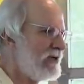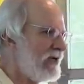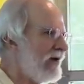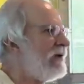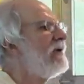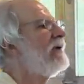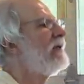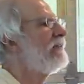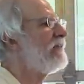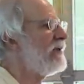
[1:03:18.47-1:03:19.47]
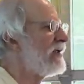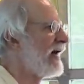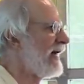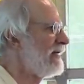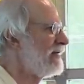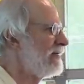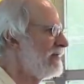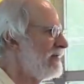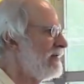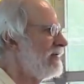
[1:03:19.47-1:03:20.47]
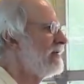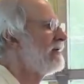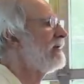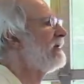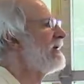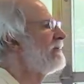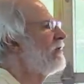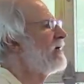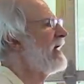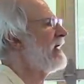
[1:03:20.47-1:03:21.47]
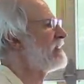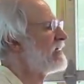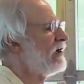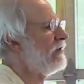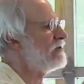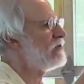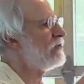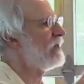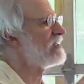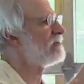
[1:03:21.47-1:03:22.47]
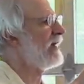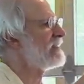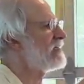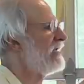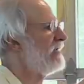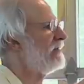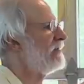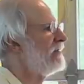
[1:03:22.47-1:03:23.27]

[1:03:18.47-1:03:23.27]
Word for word: Yeah. The dock, you ever look at it and it's got all those little red spots on it?